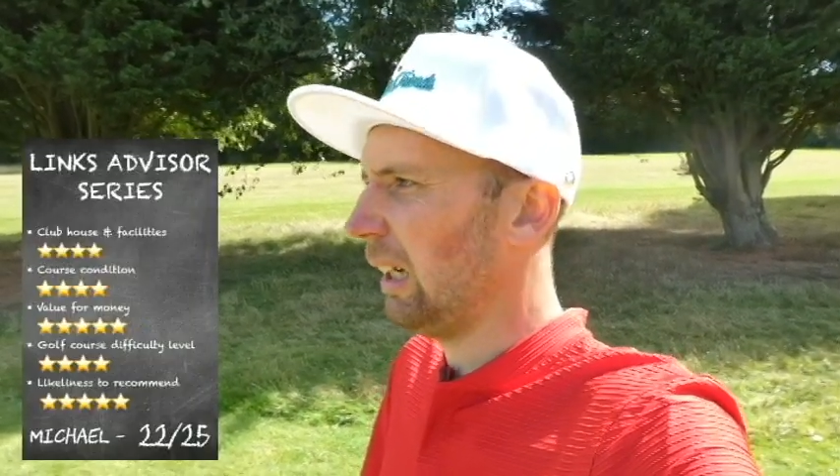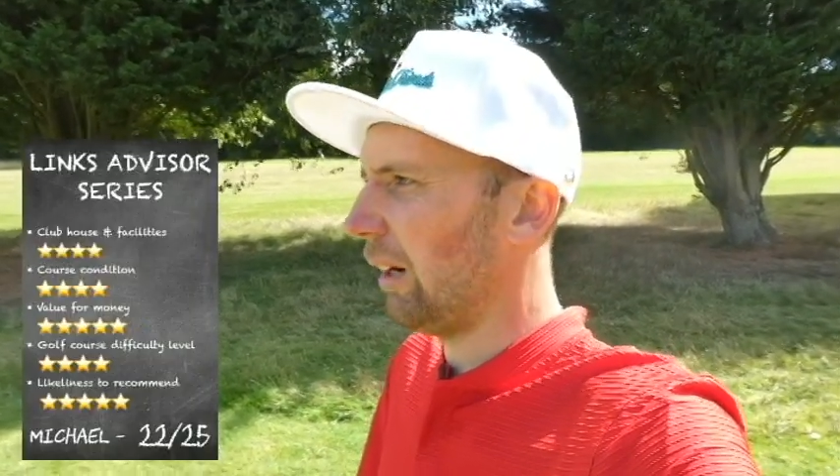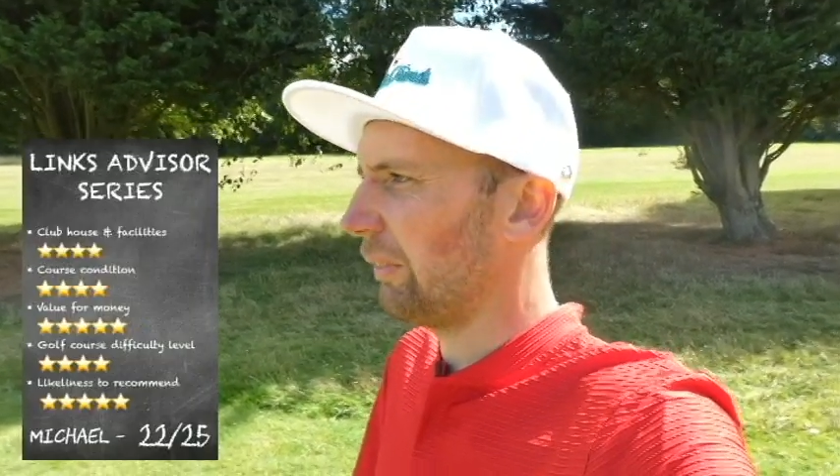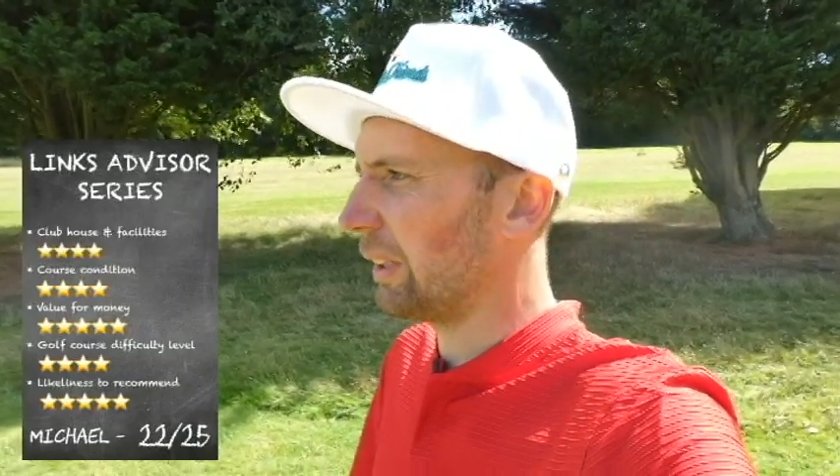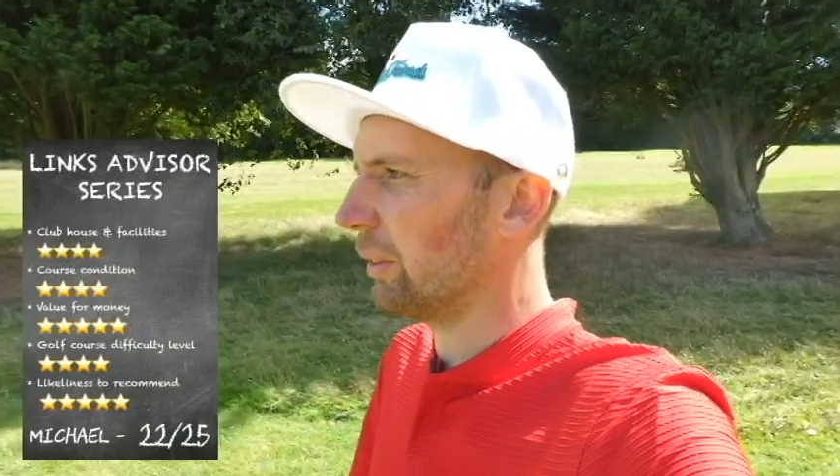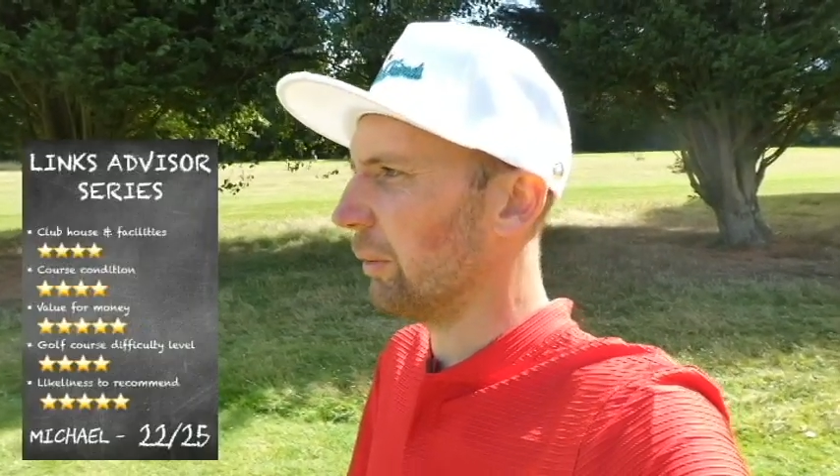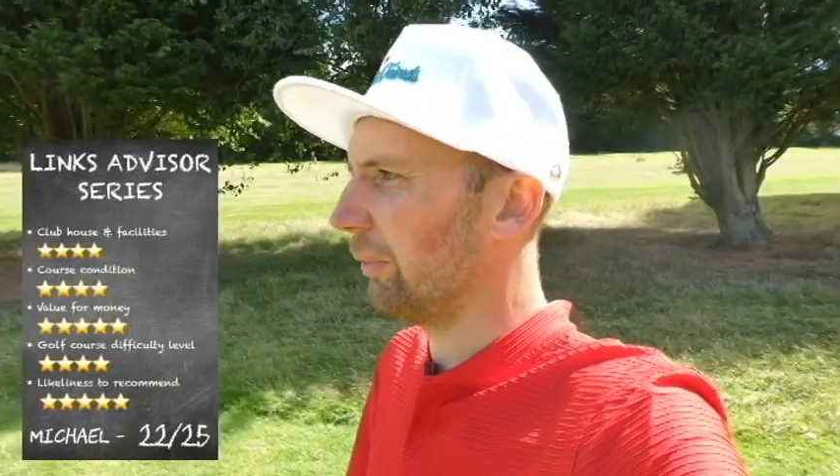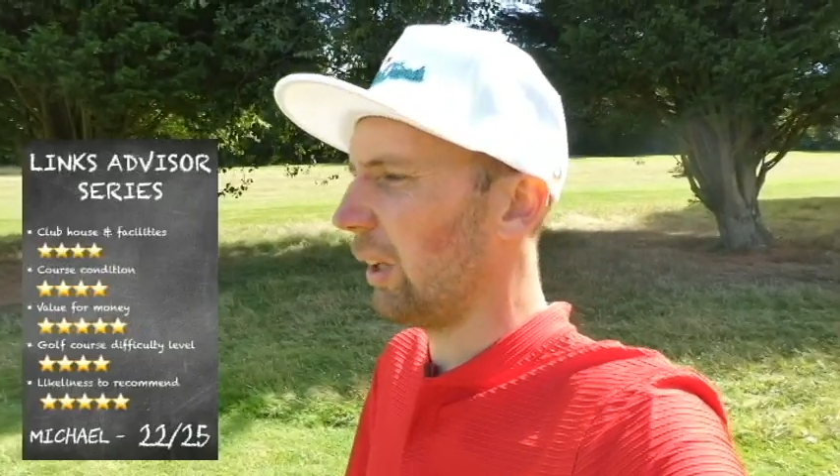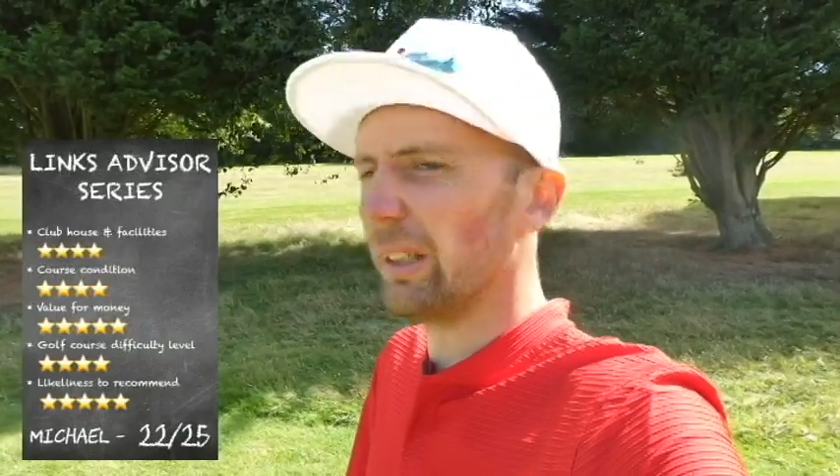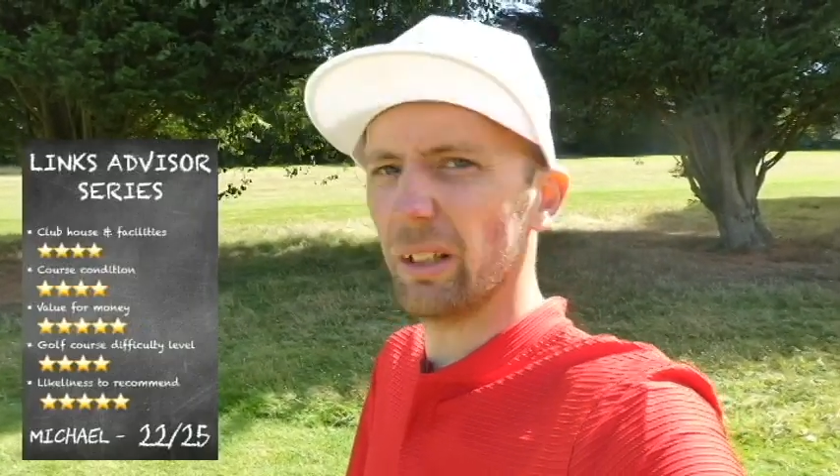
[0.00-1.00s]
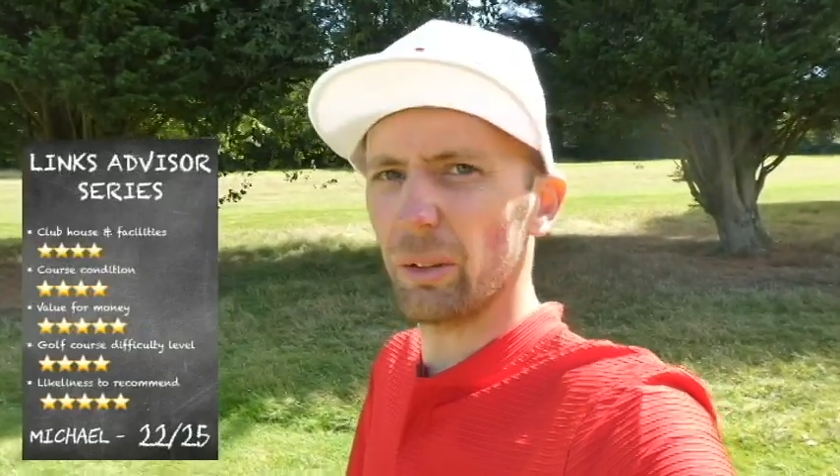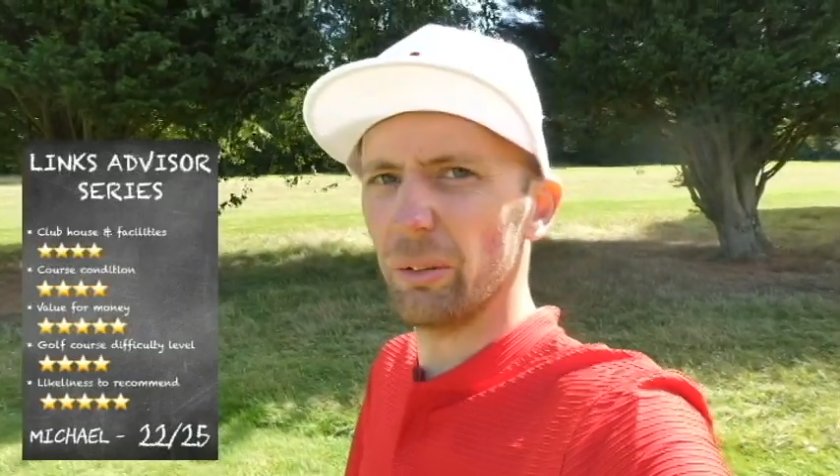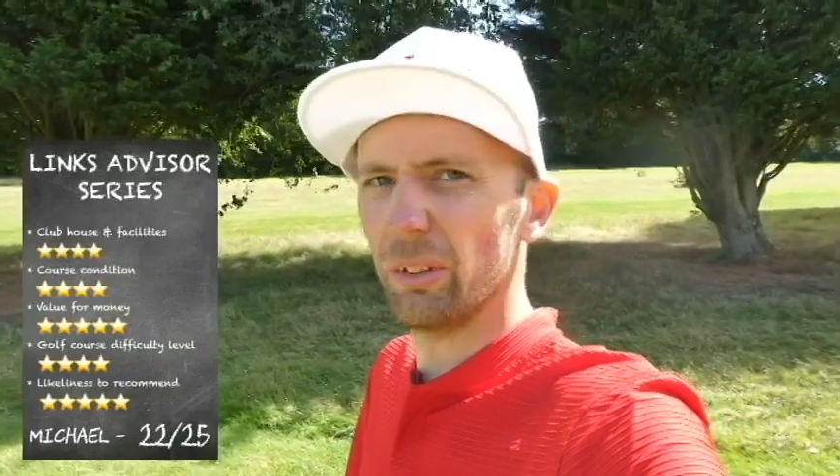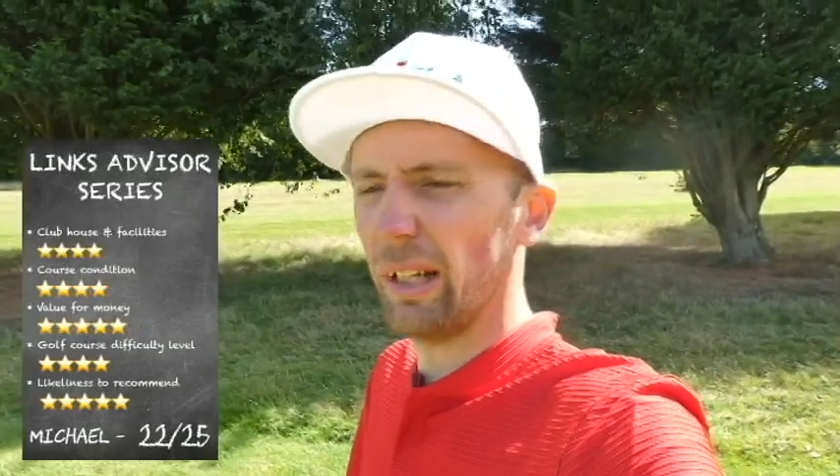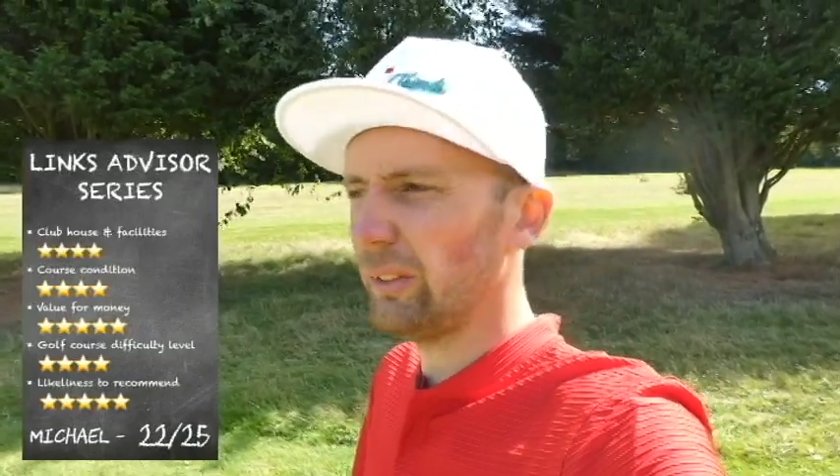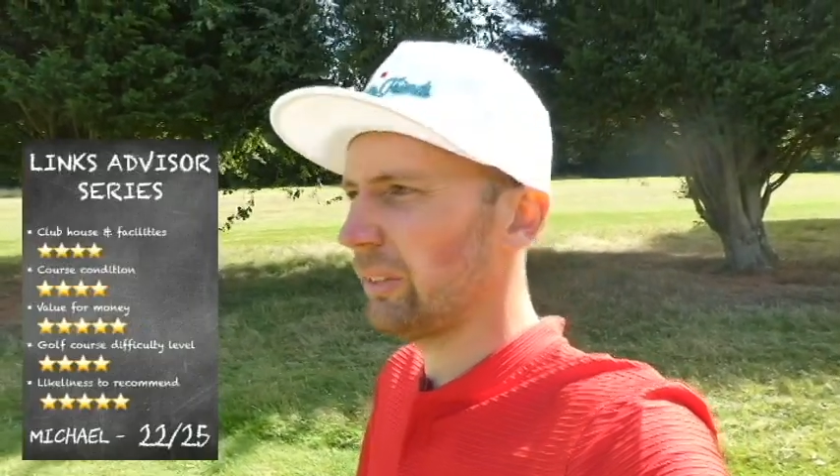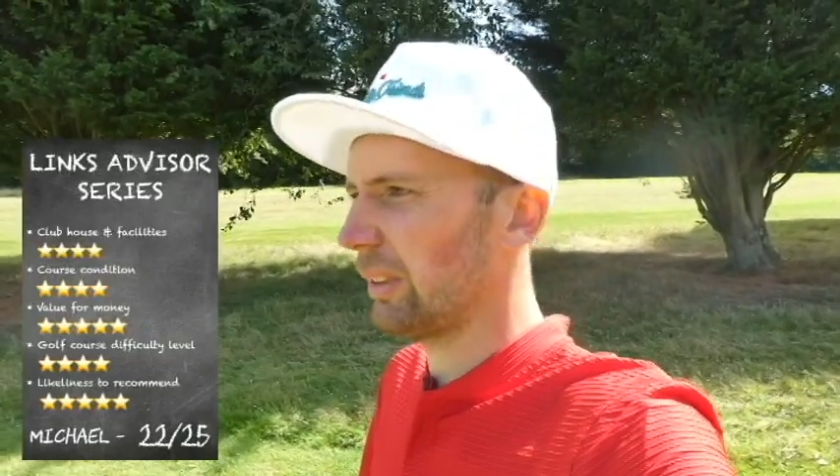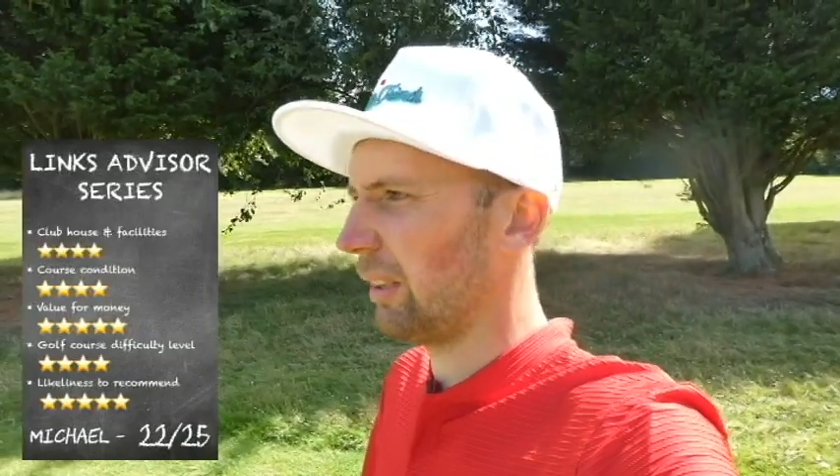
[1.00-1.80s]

I think you'll find it a good test,